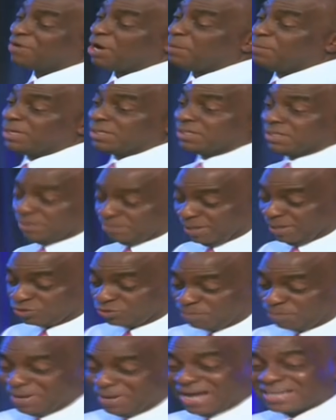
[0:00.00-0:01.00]
I mean the month
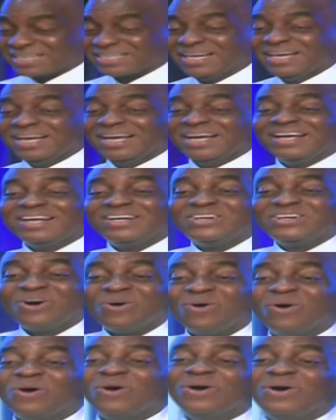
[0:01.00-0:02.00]
of March,
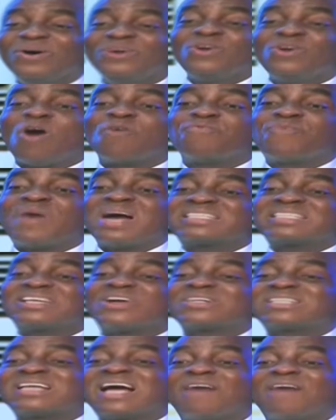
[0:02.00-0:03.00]
your fasting
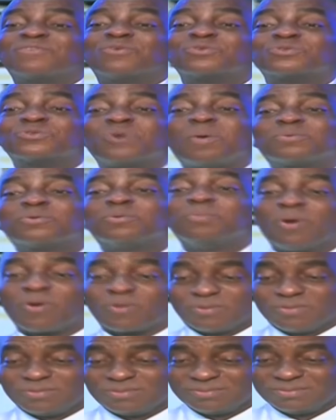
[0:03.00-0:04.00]
doesn't have to stop
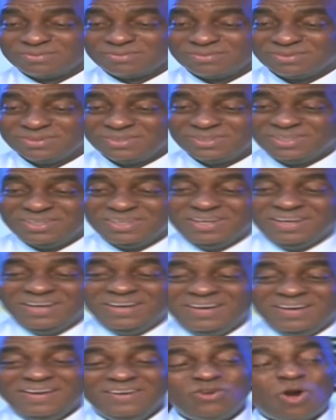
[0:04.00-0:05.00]
tomorrow.
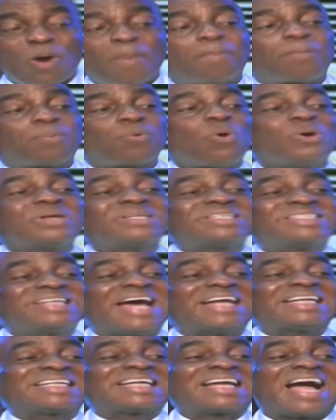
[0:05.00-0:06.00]
Your
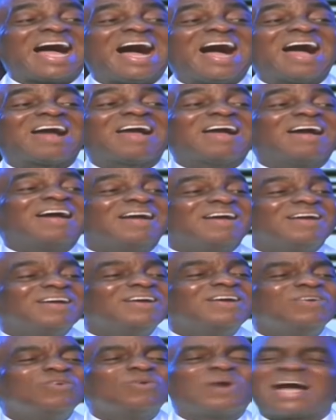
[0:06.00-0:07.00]
project can,
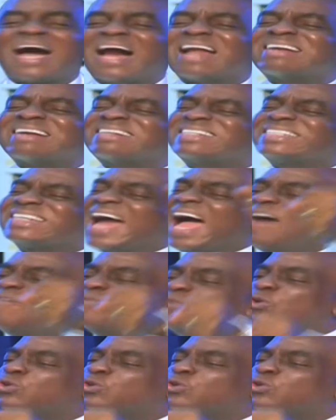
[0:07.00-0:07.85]
can drive you